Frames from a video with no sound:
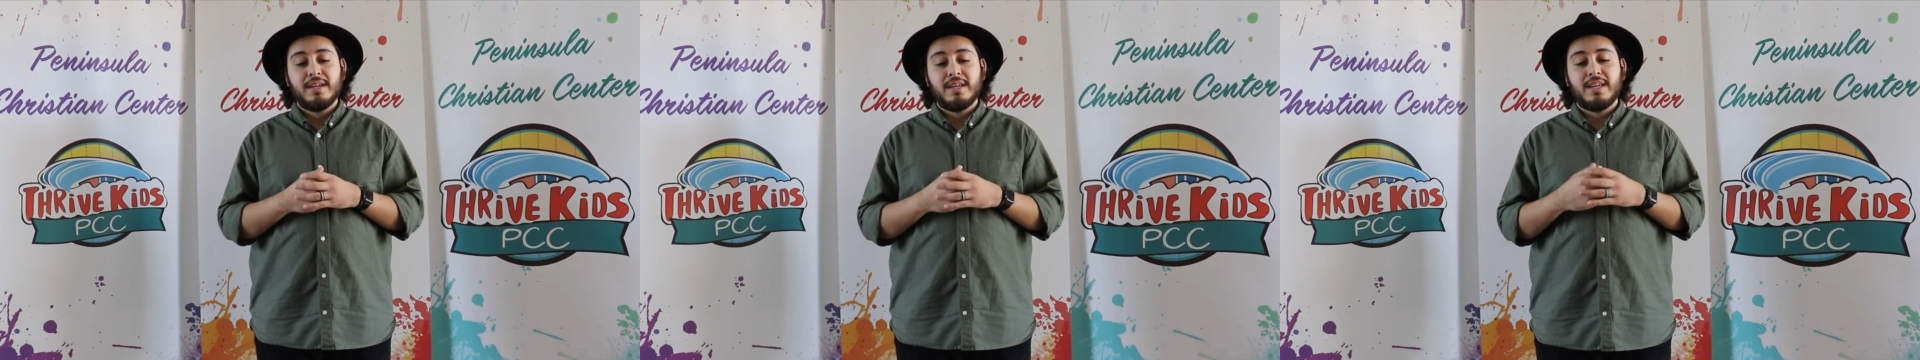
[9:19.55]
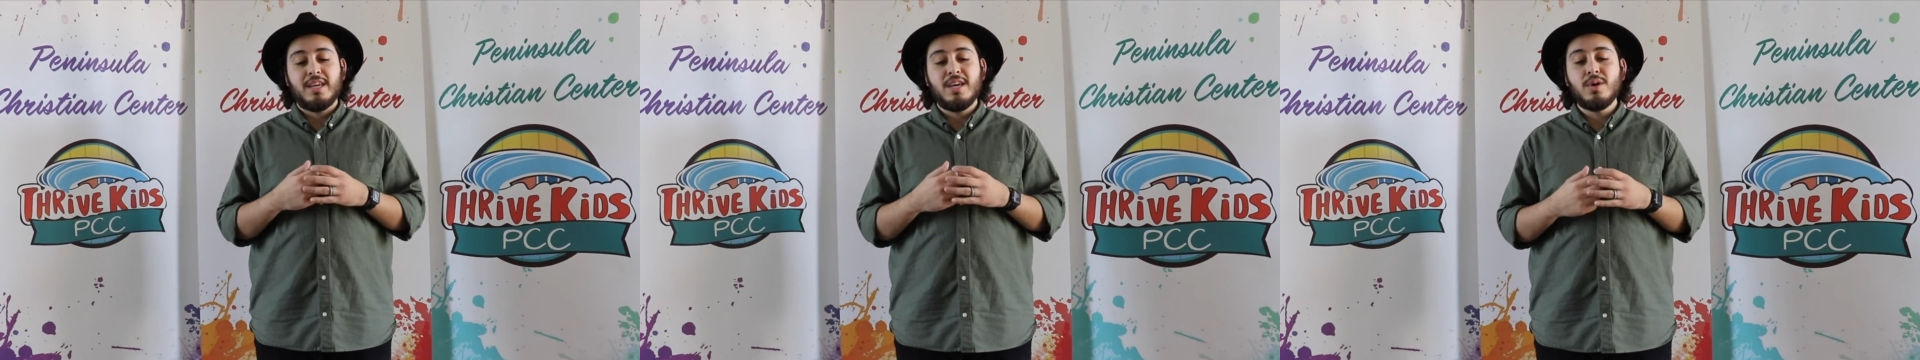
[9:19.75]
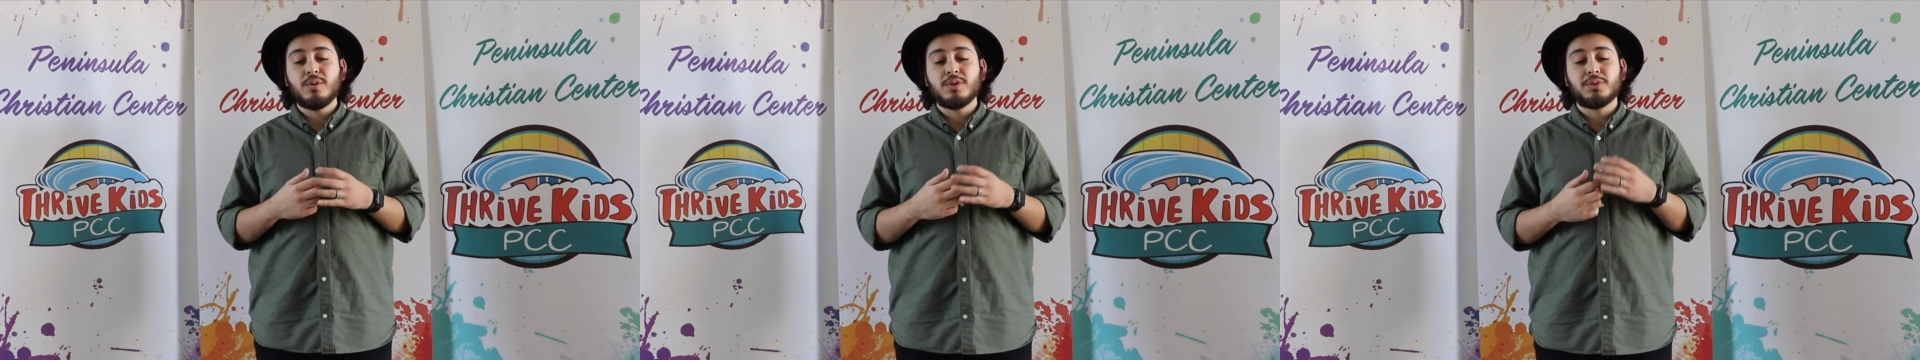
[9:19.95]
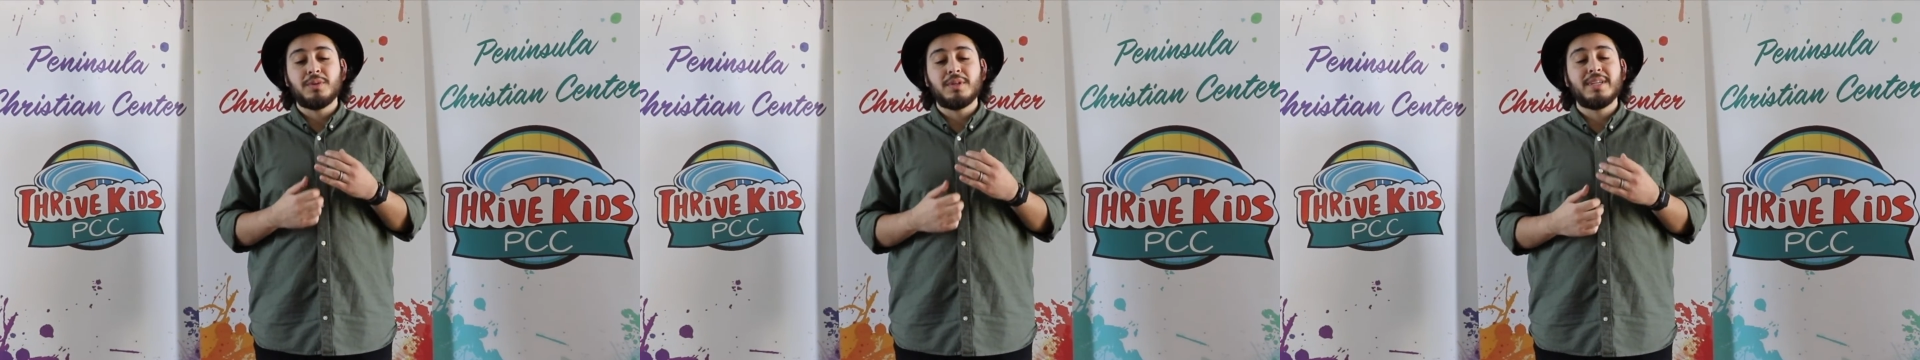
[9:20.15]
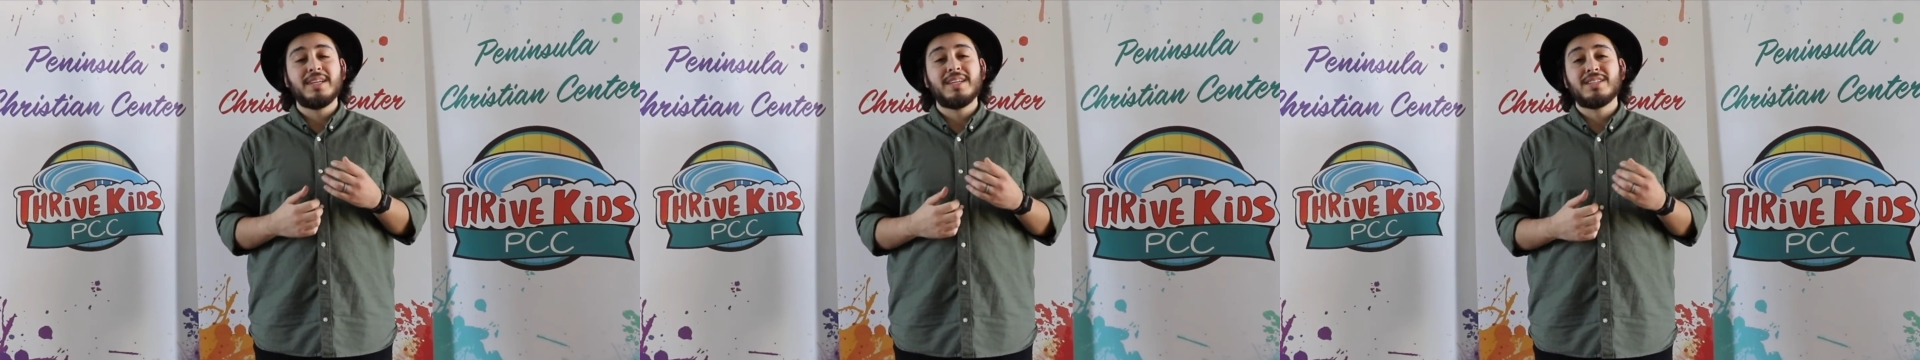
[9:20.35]
He was
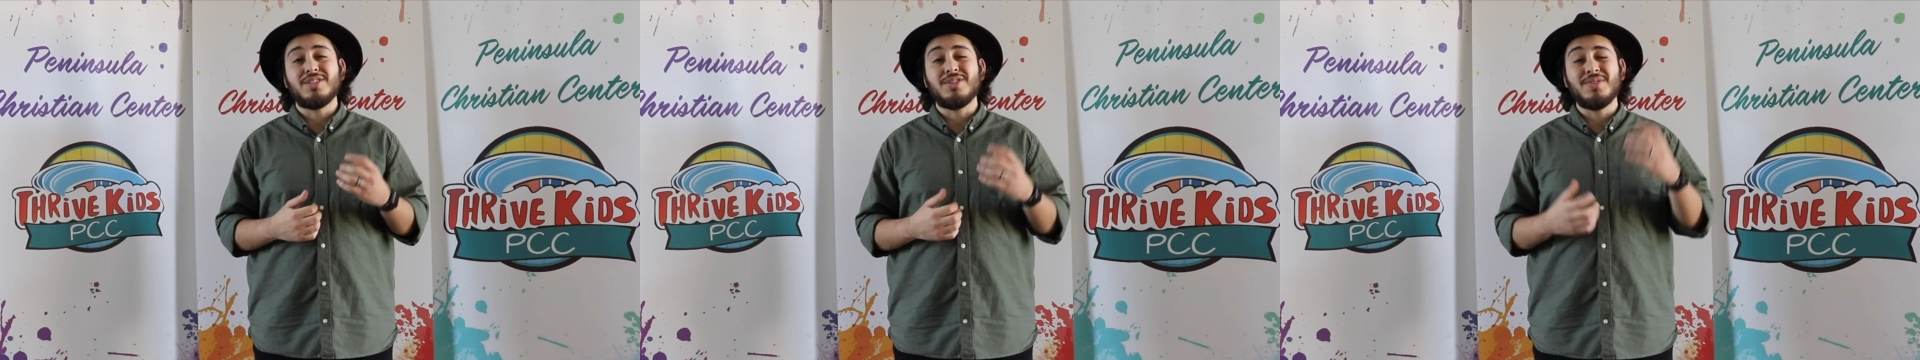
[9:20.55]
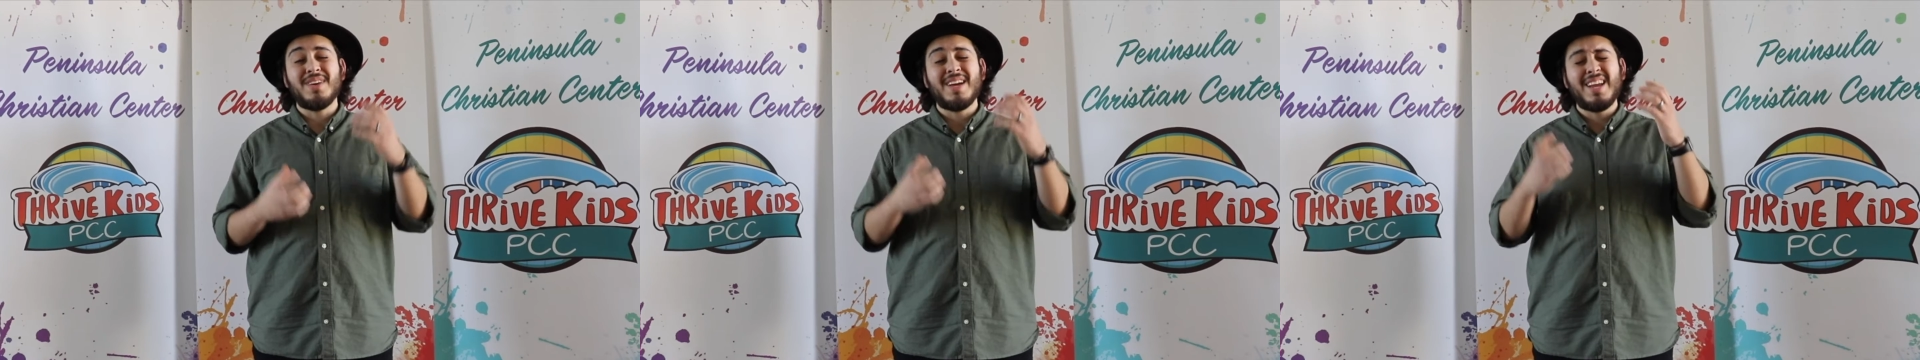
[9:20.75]
willing to do